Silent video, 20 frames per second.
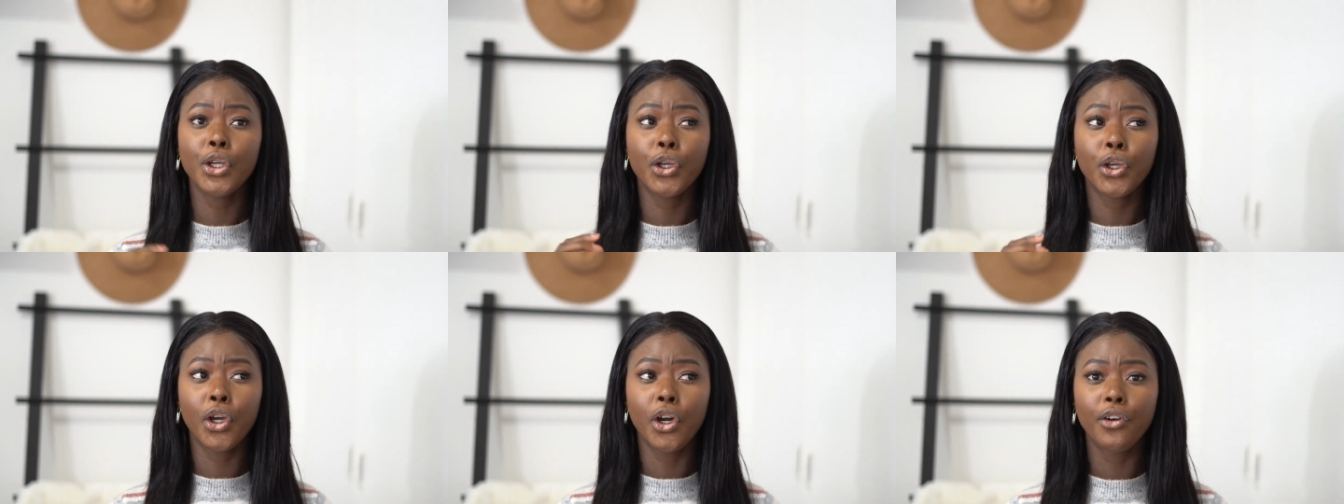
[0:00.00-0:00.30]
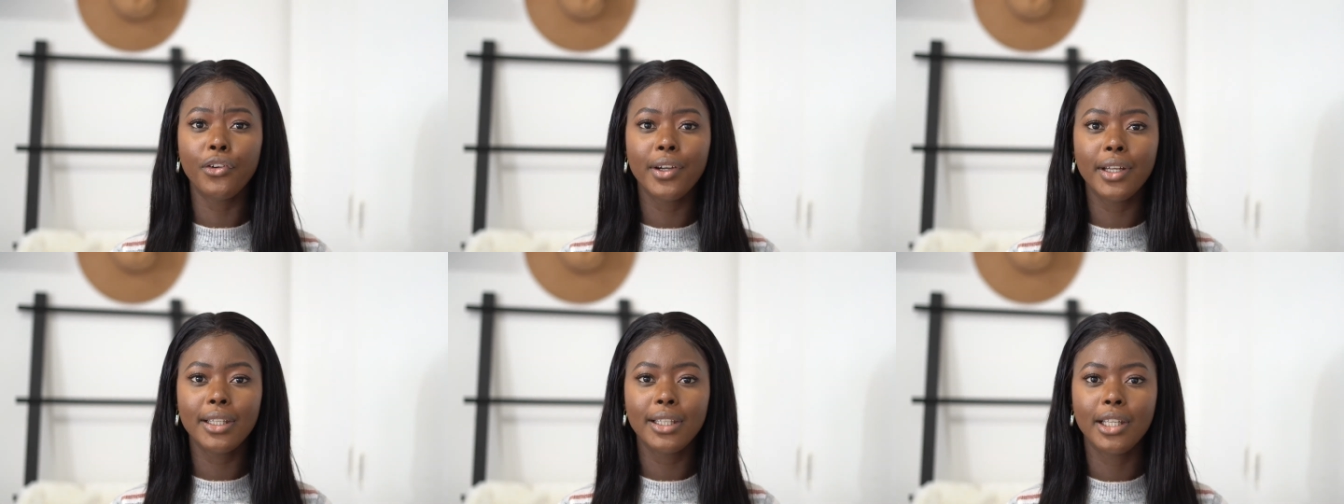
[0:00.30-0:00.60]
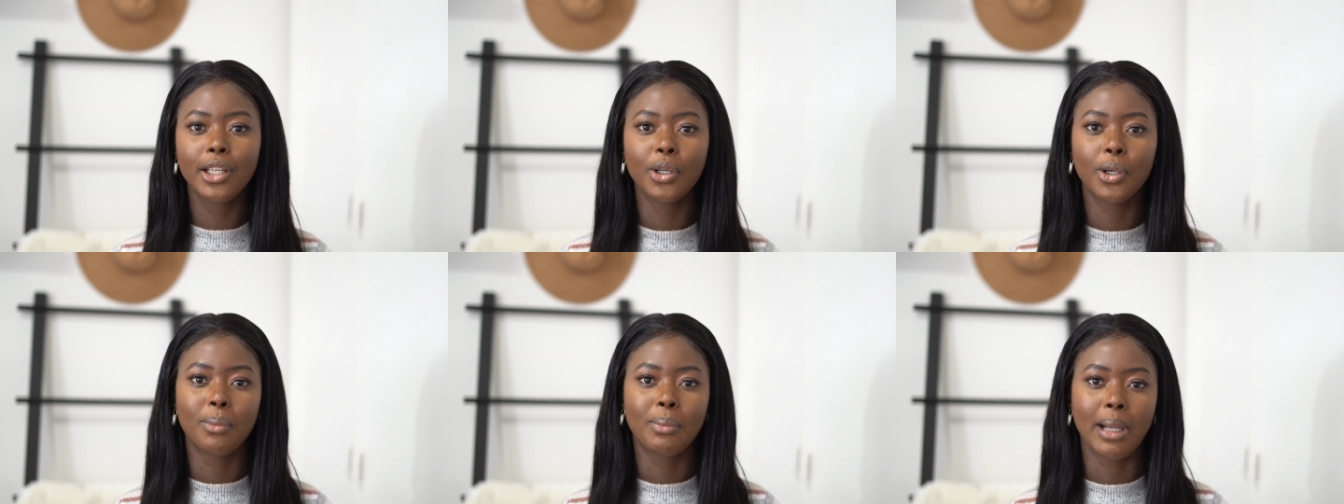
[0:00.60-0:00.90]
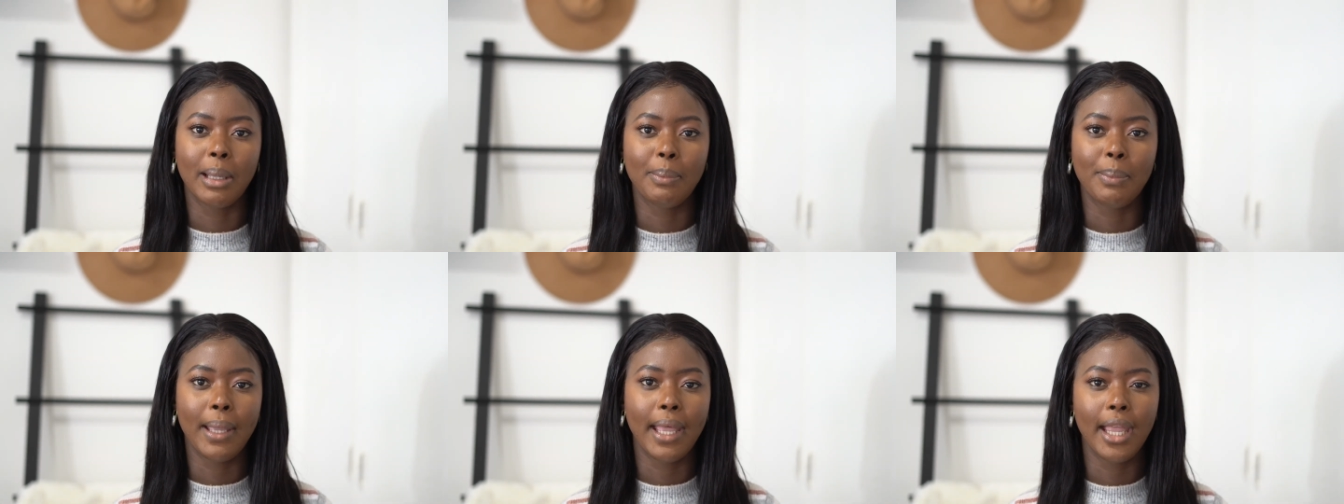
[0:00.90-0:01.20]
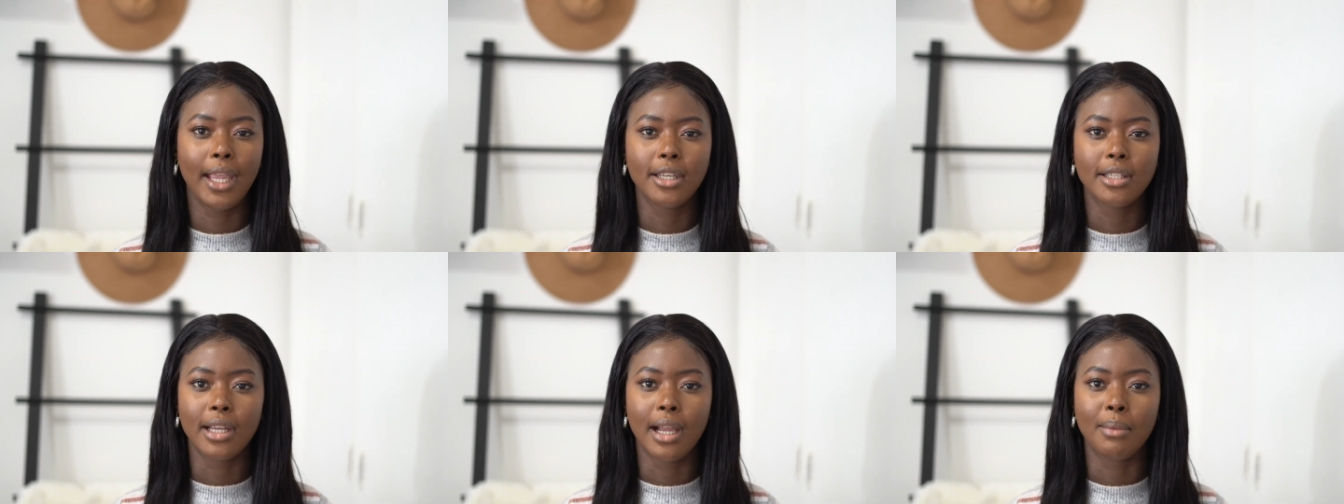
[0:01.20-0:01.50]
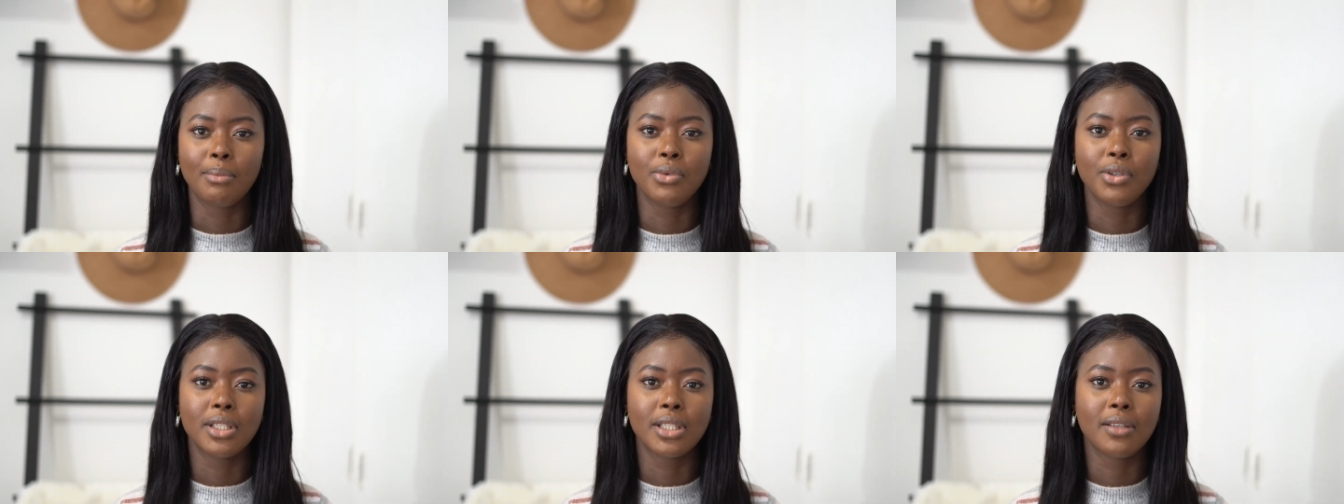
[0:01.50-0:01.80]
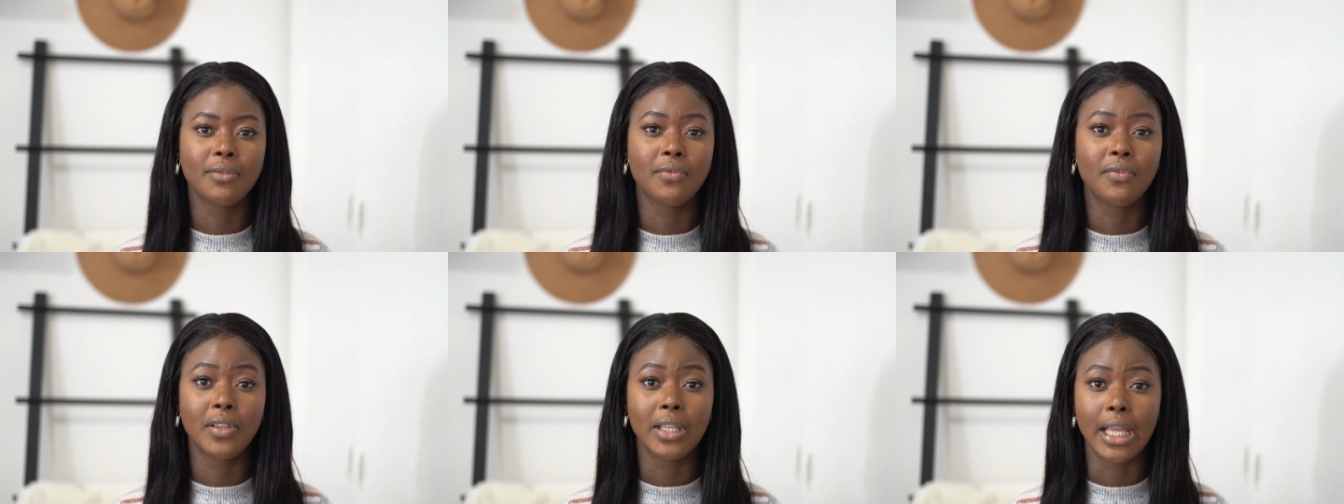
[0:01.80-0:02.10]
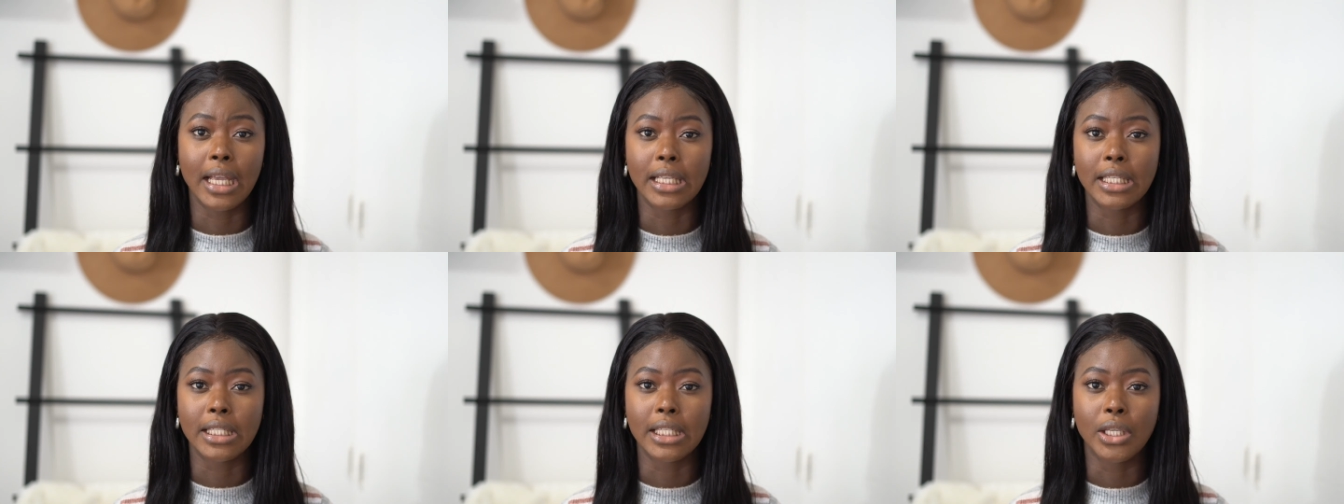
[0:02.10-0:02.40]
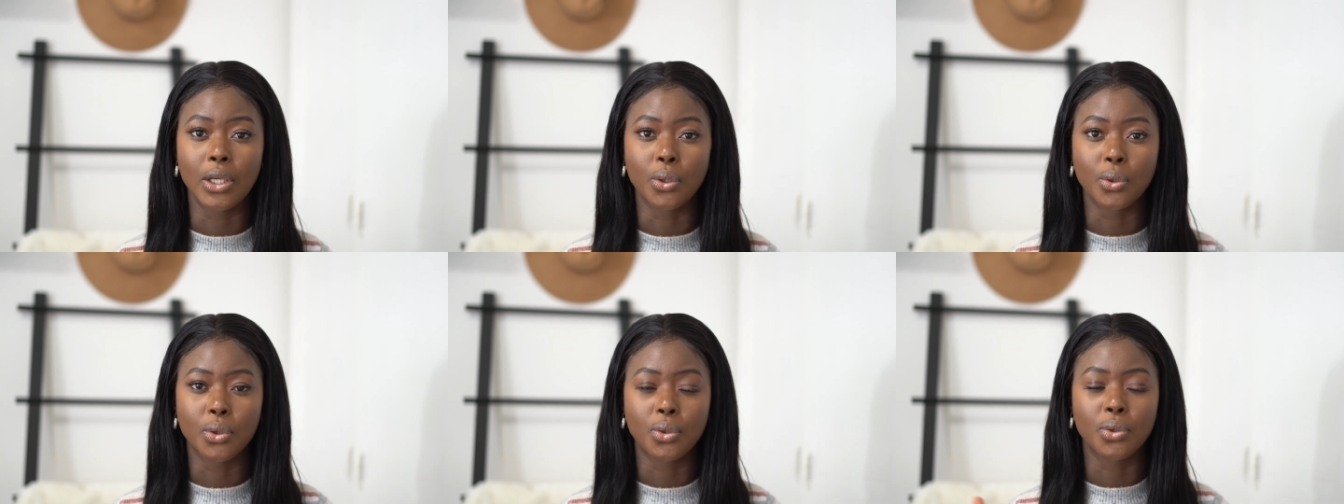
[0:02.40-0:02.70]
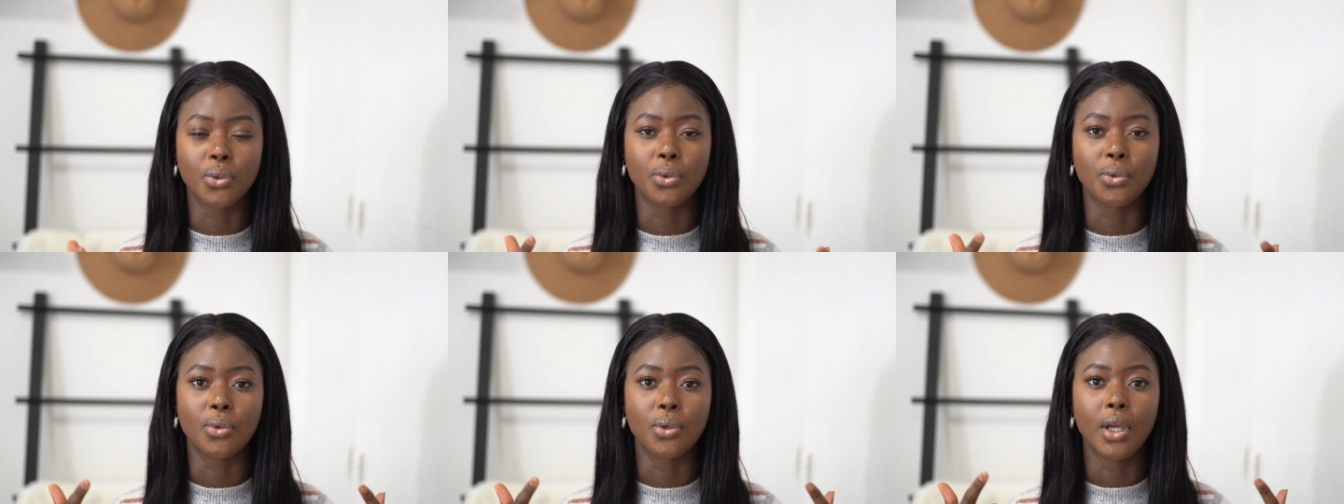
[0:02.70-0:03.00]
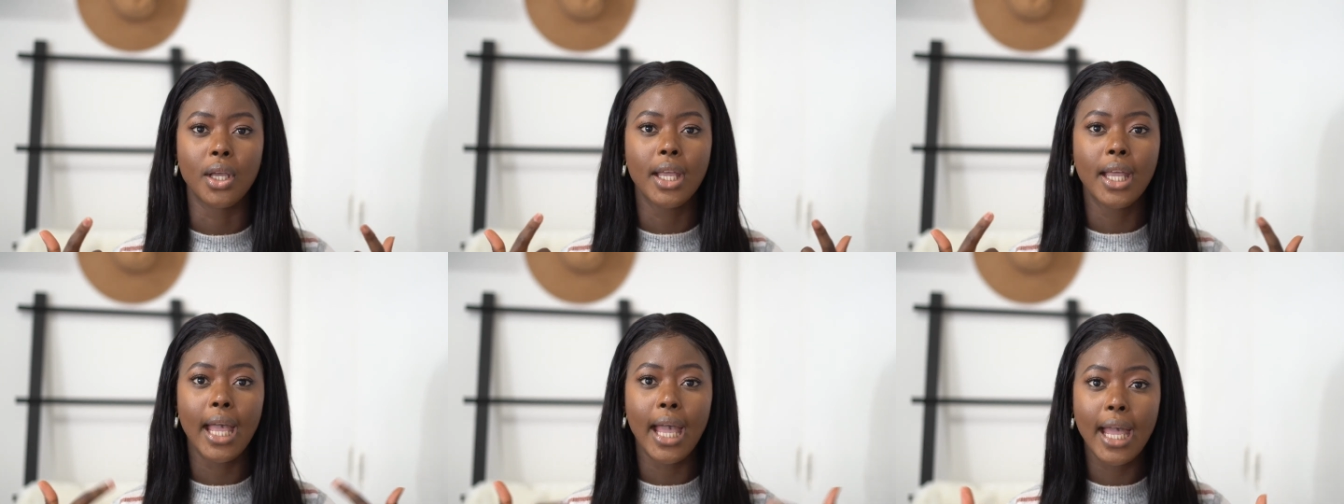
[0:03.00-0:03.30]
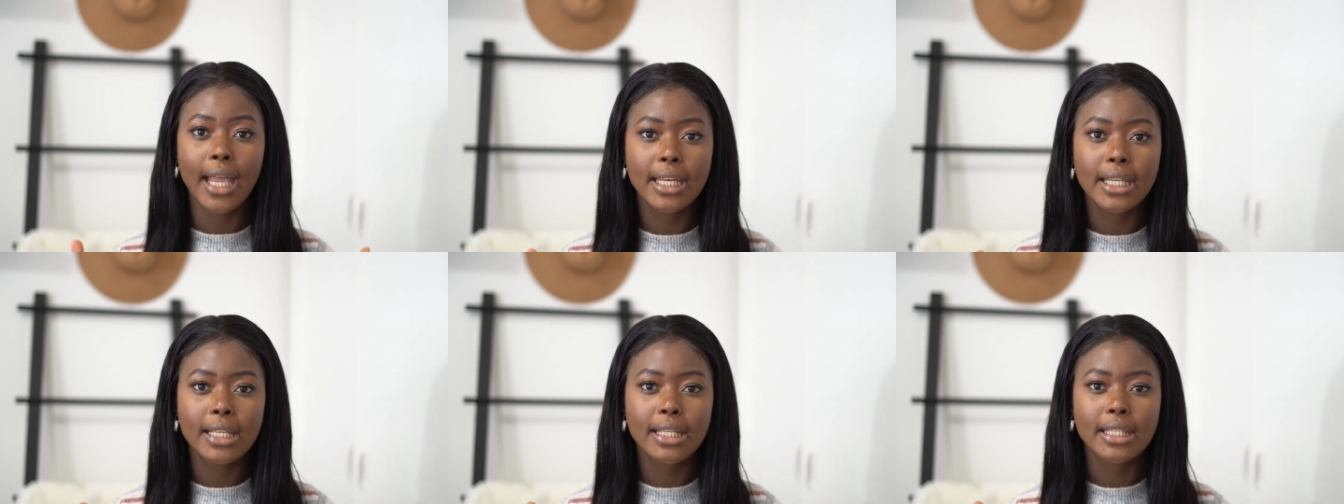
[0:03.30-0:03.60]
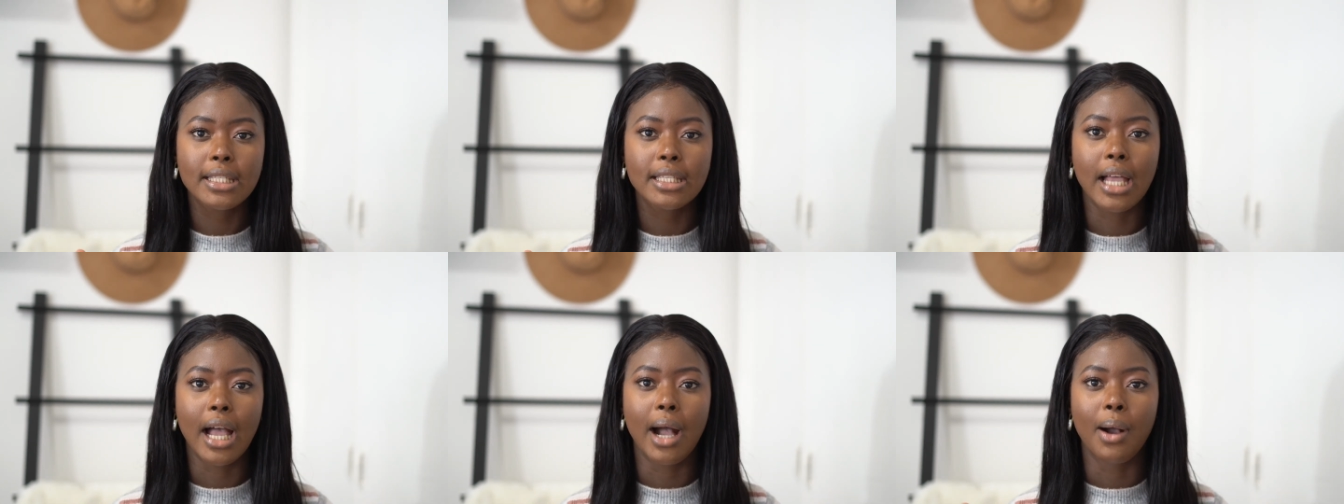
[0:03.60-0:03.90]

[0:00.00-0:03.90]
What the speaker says: Currently on my page, I'm using VSCO to edit.